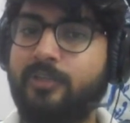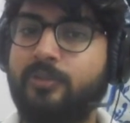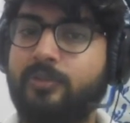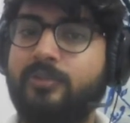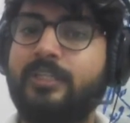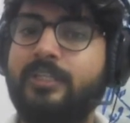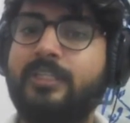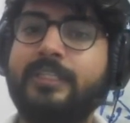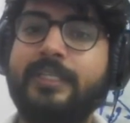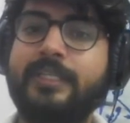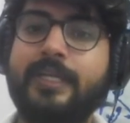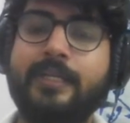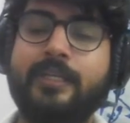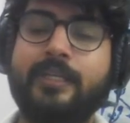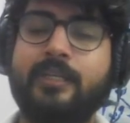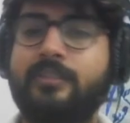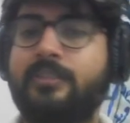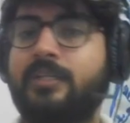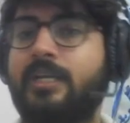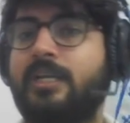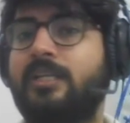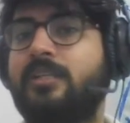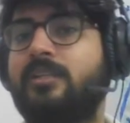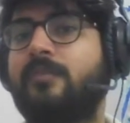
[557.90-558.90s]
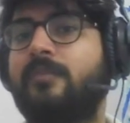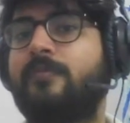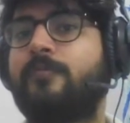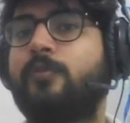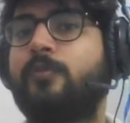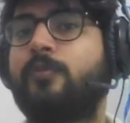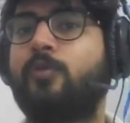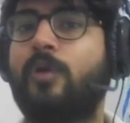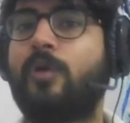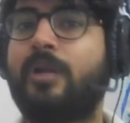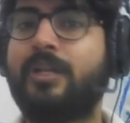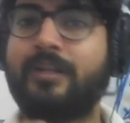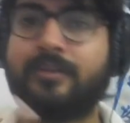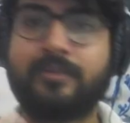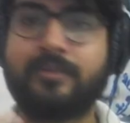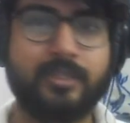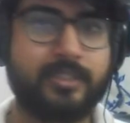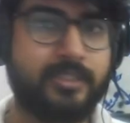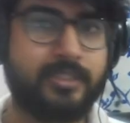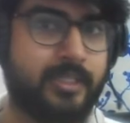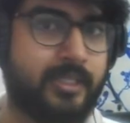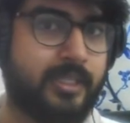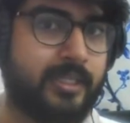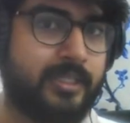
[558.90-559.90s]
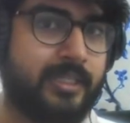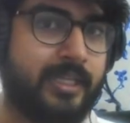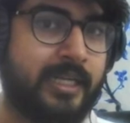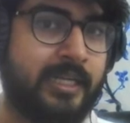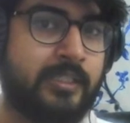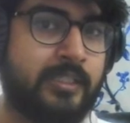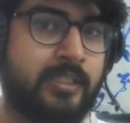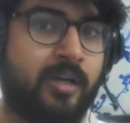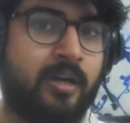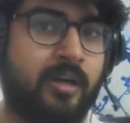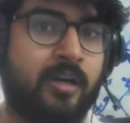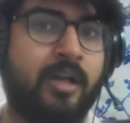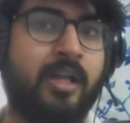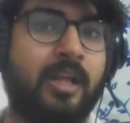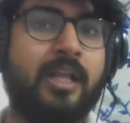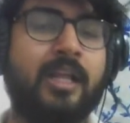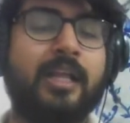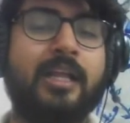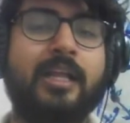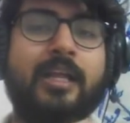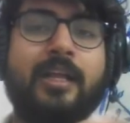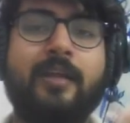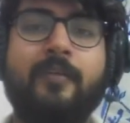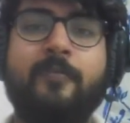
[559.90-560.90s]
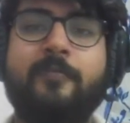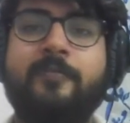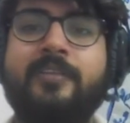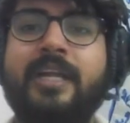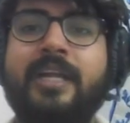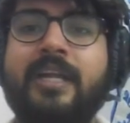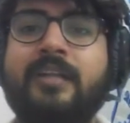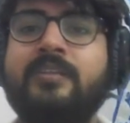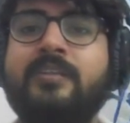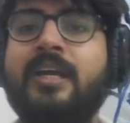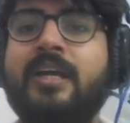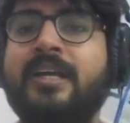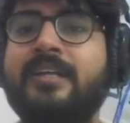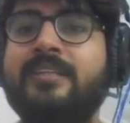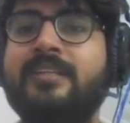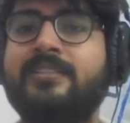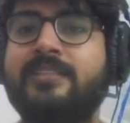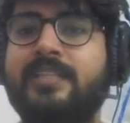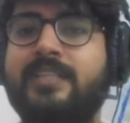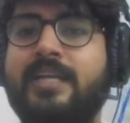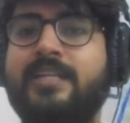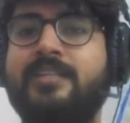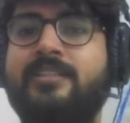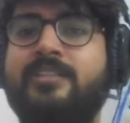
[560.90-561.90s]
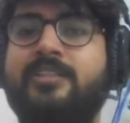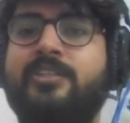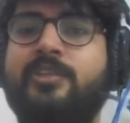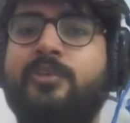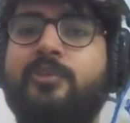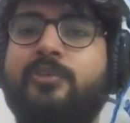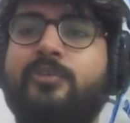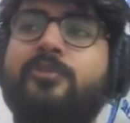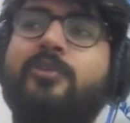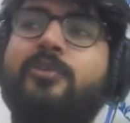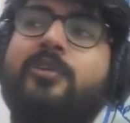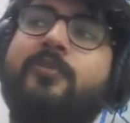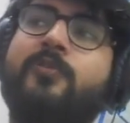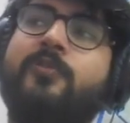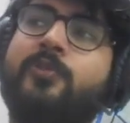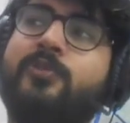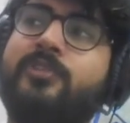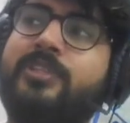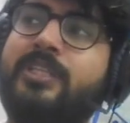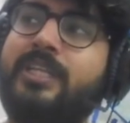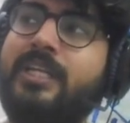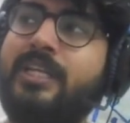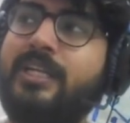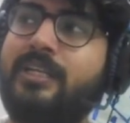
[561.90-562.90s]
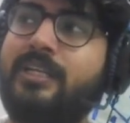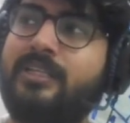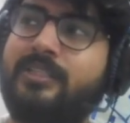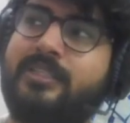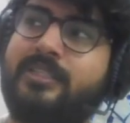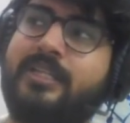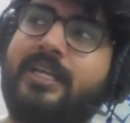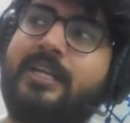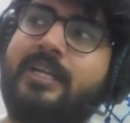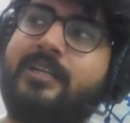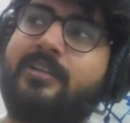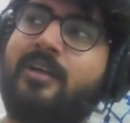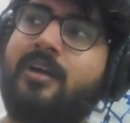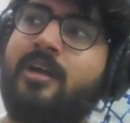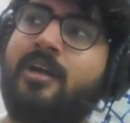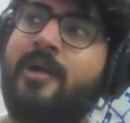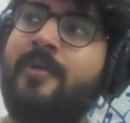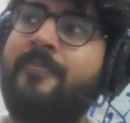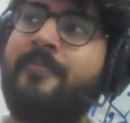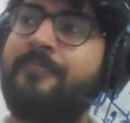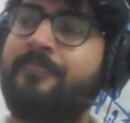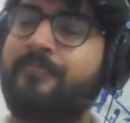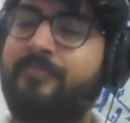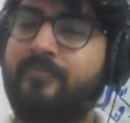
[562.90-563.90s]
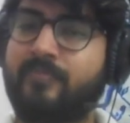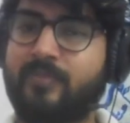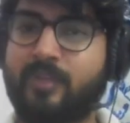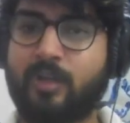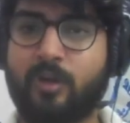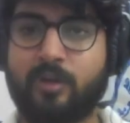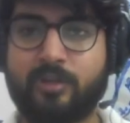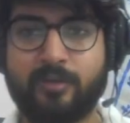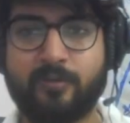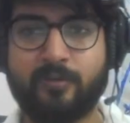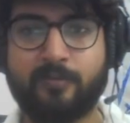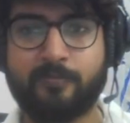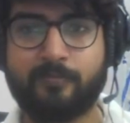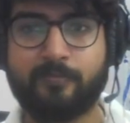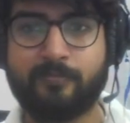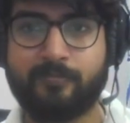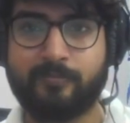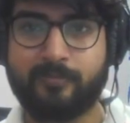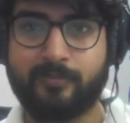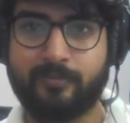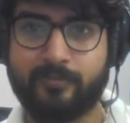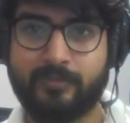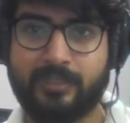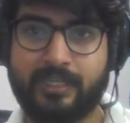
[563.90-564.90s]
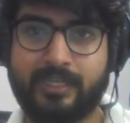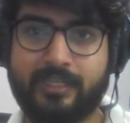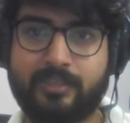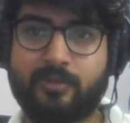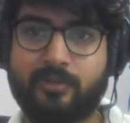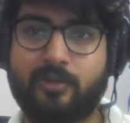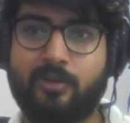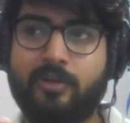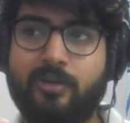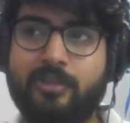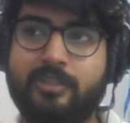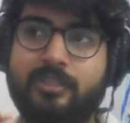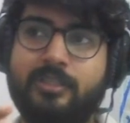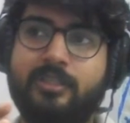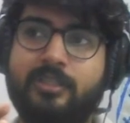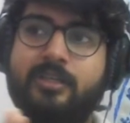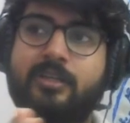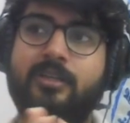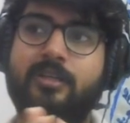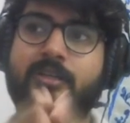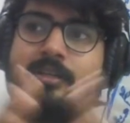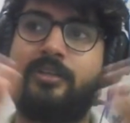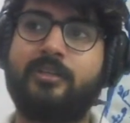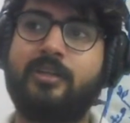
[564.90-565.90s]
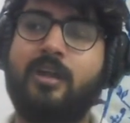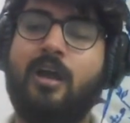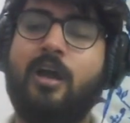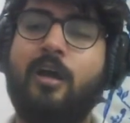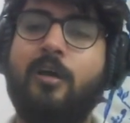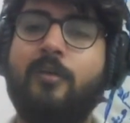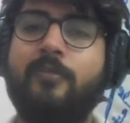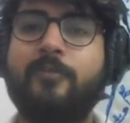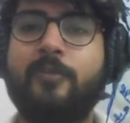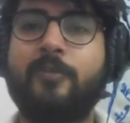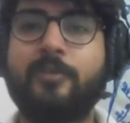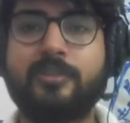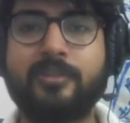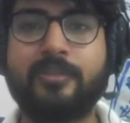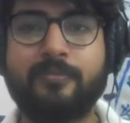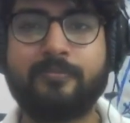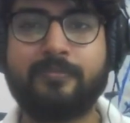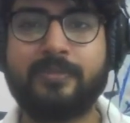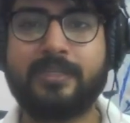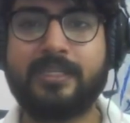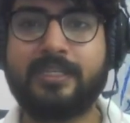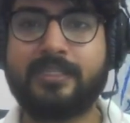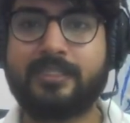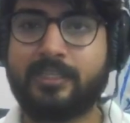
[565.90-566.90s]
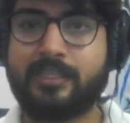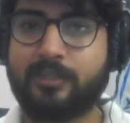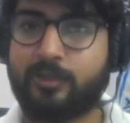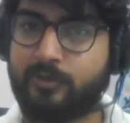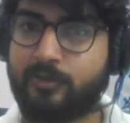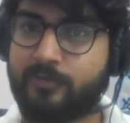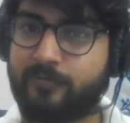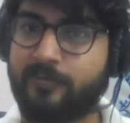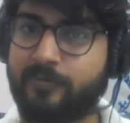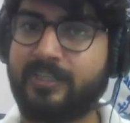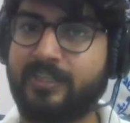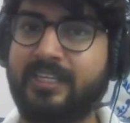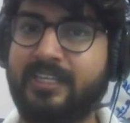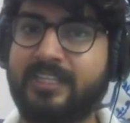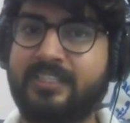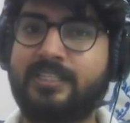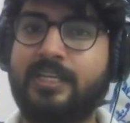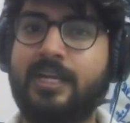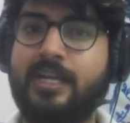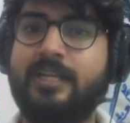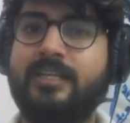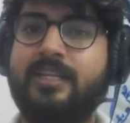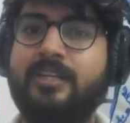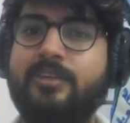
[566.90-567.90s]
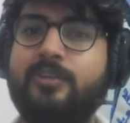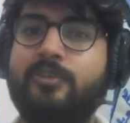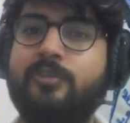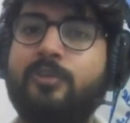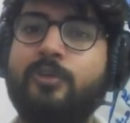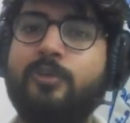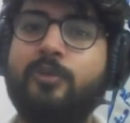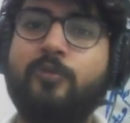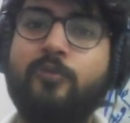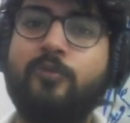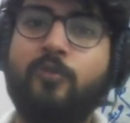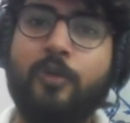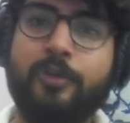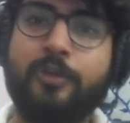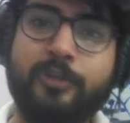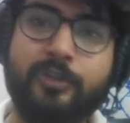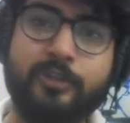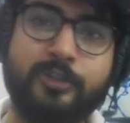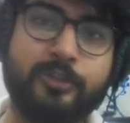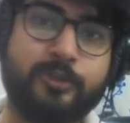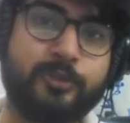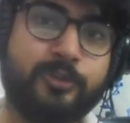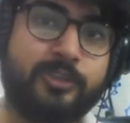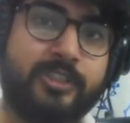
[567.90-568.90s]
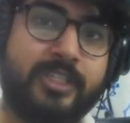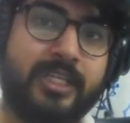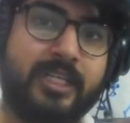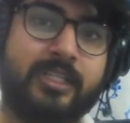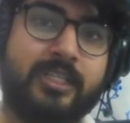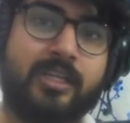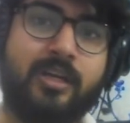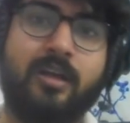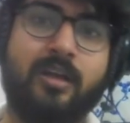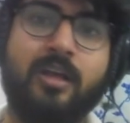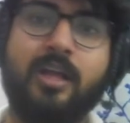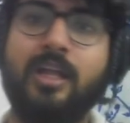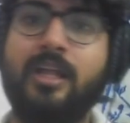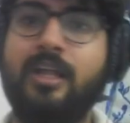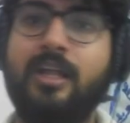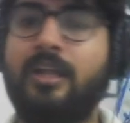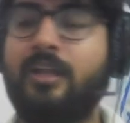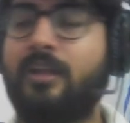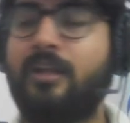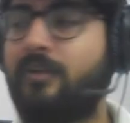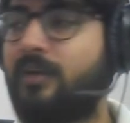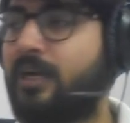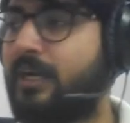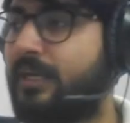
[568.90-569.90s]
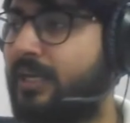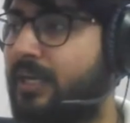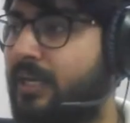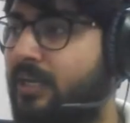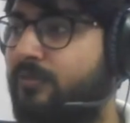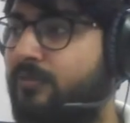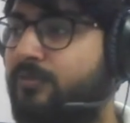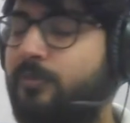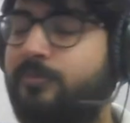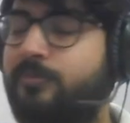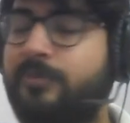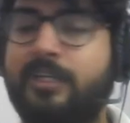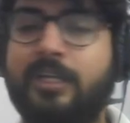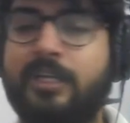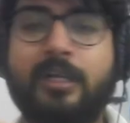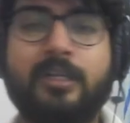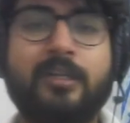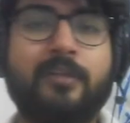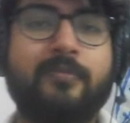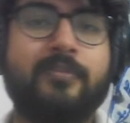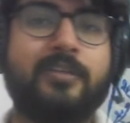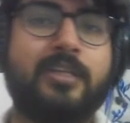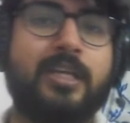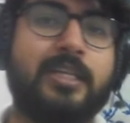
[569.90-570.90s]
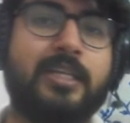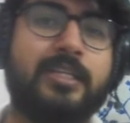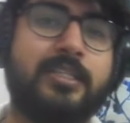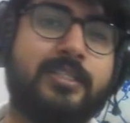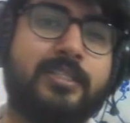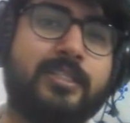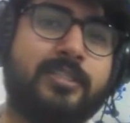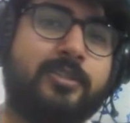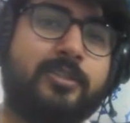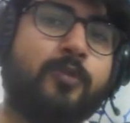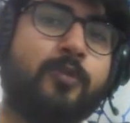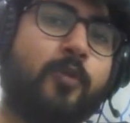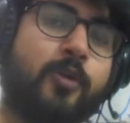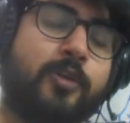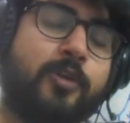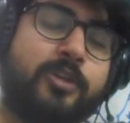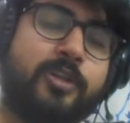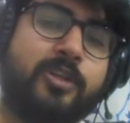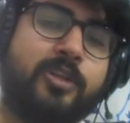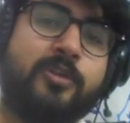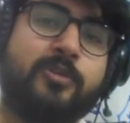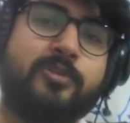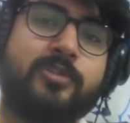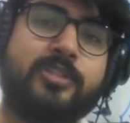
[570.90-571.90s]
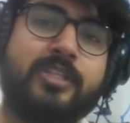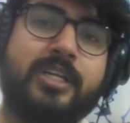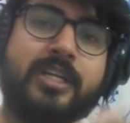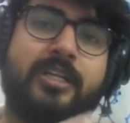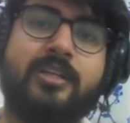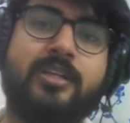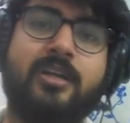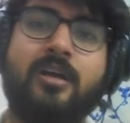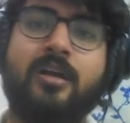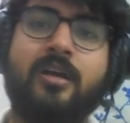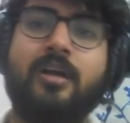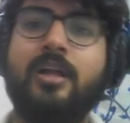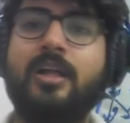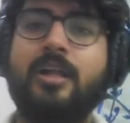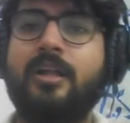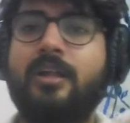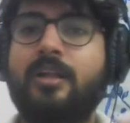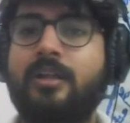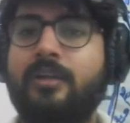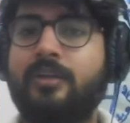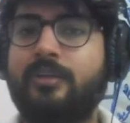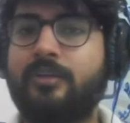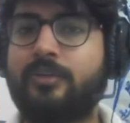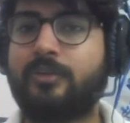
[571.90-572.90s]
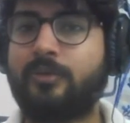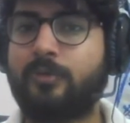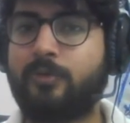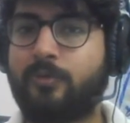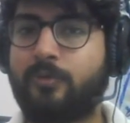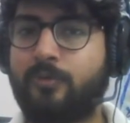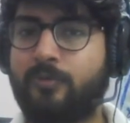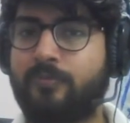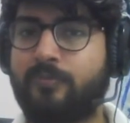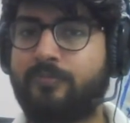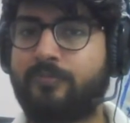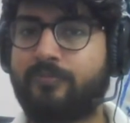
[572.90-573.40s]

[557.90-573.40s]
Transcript: to learn data science if you are interested in data if data excites you you know if you see data on a like on a graph or someplace and you feel excited you know you want to use data again for predictive analysis you want to use data to